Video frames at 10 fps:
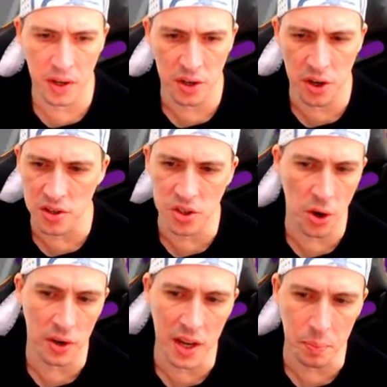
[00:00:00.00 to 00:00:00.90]
you can
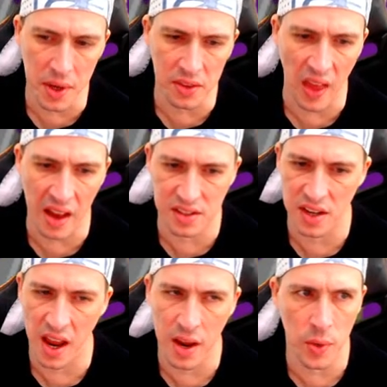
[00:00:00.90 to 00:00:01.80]
certainly pick that
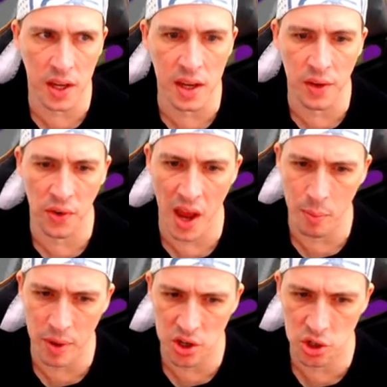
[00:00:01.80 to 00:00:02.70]
today and we can give it our
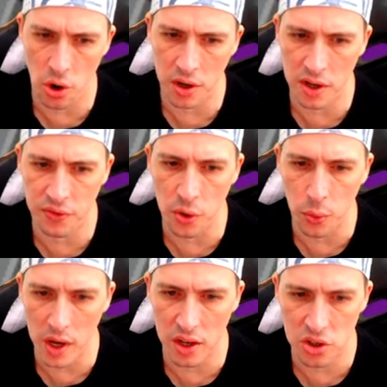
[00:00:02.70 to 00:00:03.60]
best shot if you
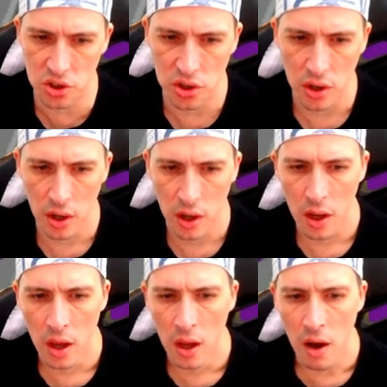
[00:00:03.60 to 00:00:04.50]
wish.
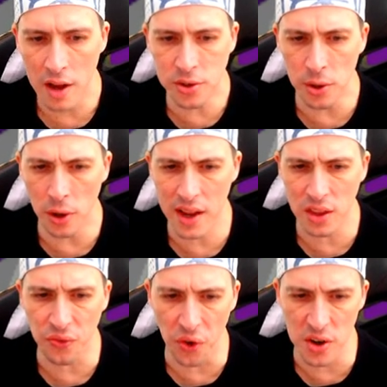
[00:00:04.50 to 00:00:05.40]
I do like
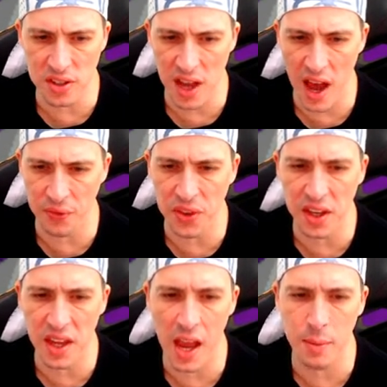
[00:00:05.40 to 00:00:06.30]
the first half of the
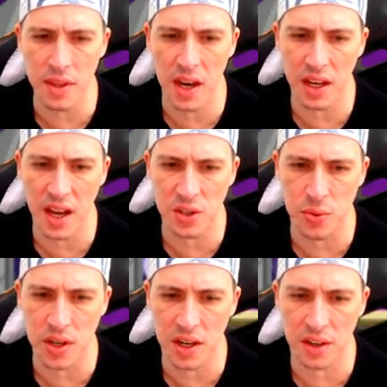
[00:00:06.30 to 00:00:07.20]
game and then it gets
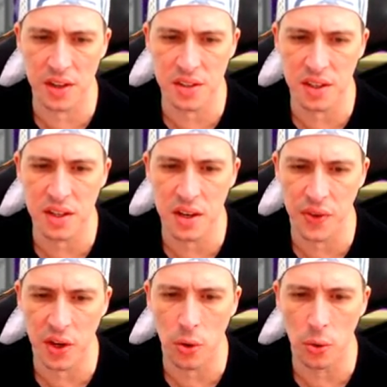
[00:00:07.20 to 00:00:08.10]
ridiculously
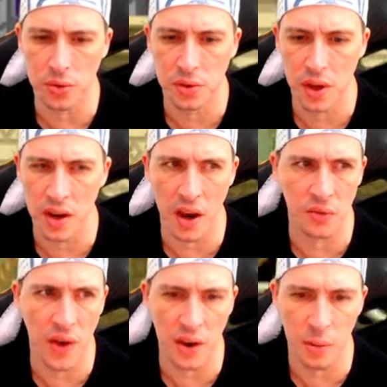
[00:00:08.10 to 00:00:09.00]
difficult and
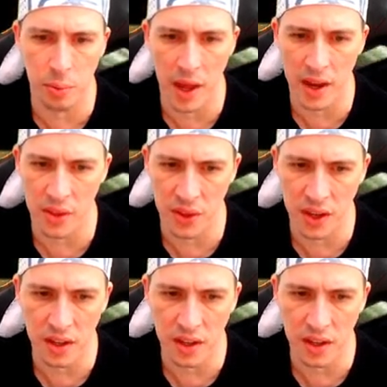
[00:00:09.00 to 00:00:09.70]
unfun to play, I think.